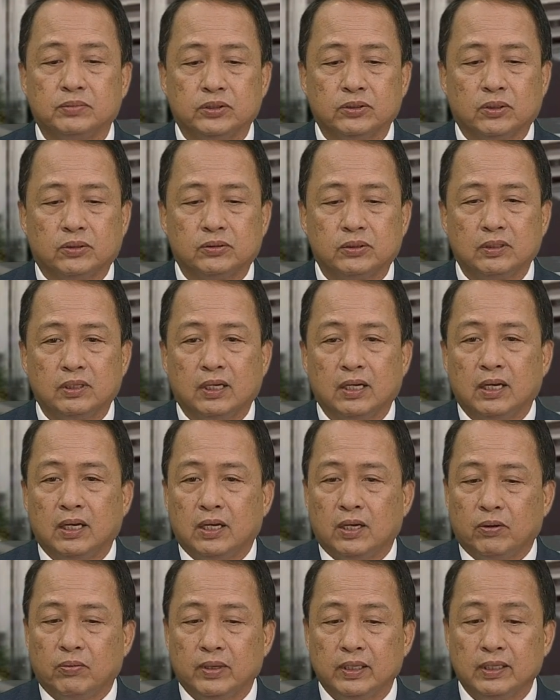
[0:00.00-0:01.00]
have shown
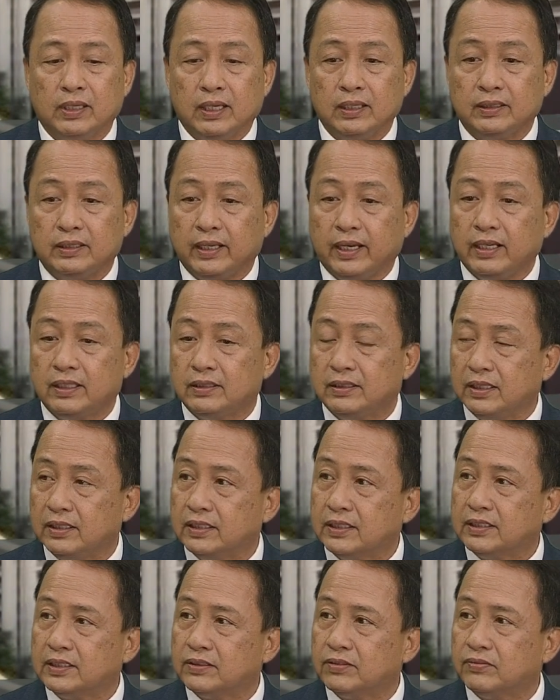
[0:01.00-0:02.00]
when they take
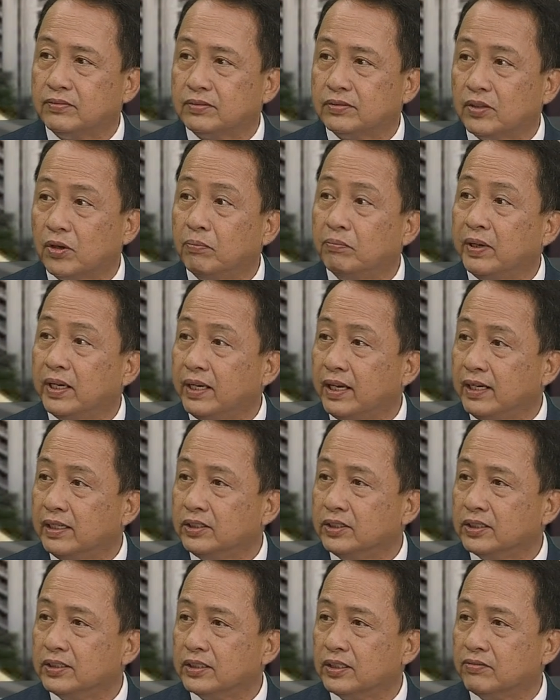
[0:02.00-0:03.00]
these
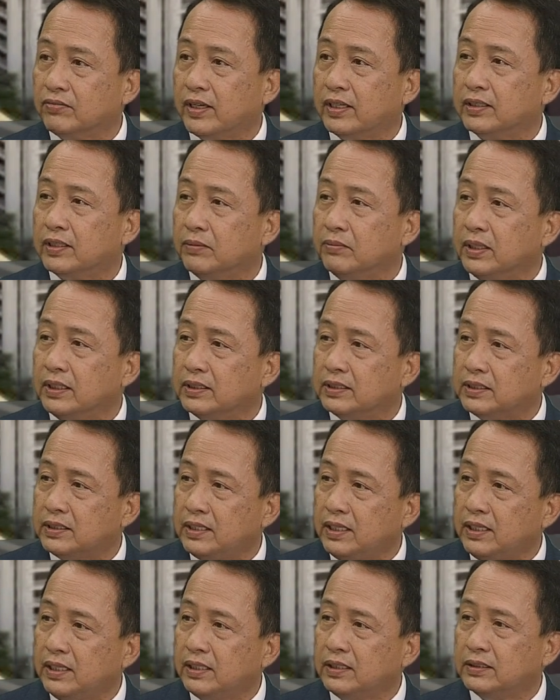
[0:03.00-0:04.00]
combinations of vitamin
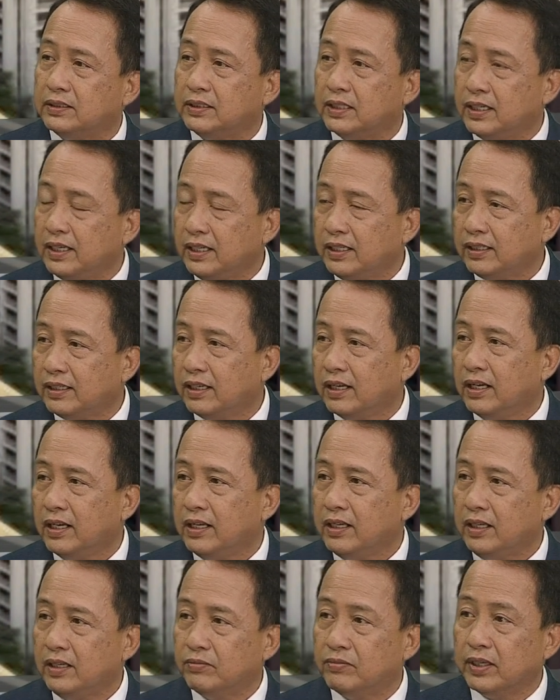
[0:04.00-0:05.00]
C, zinc,
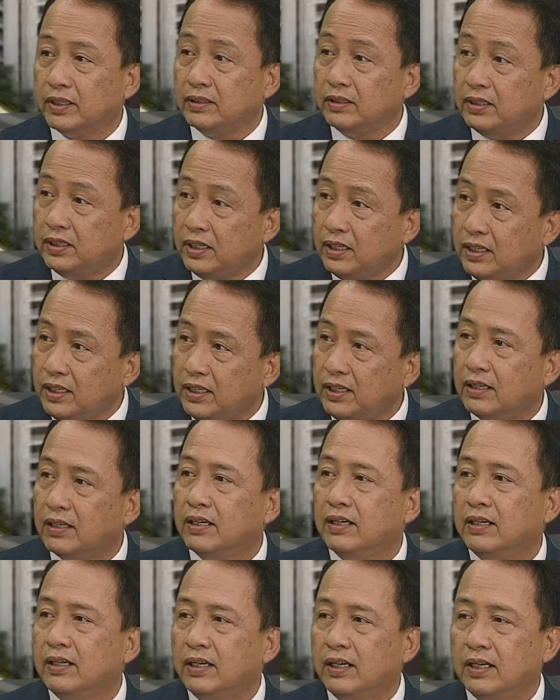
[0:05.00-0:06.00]
even D,
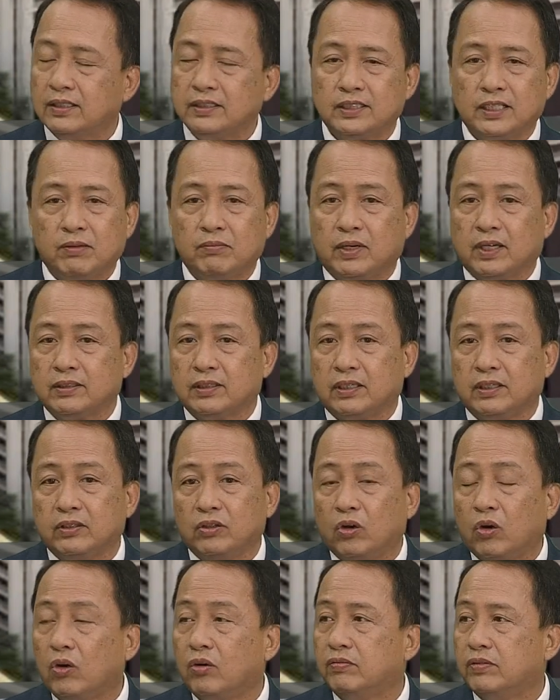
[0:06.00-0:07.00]
and some other
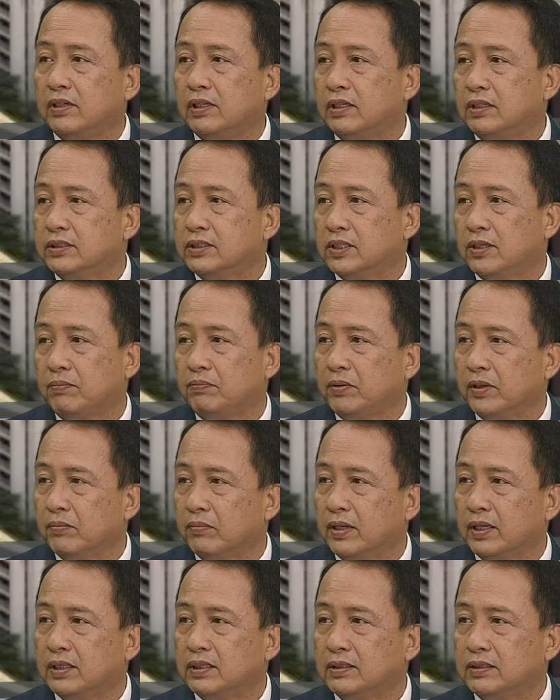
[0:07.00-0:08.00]
novel
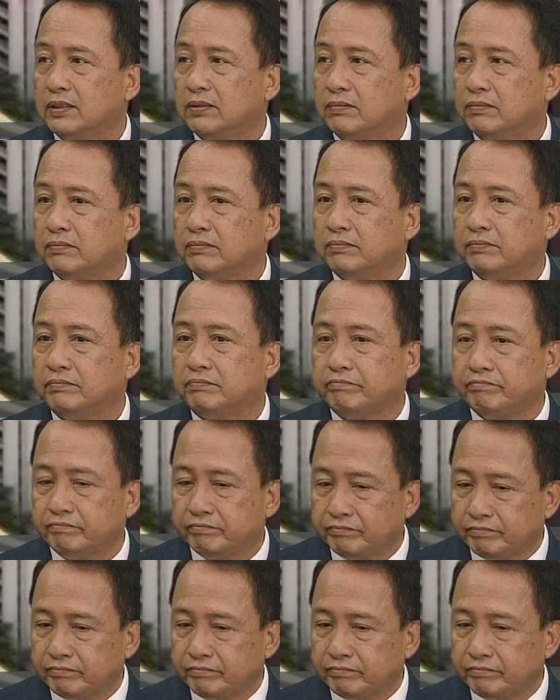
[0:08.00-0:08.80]
supplements, they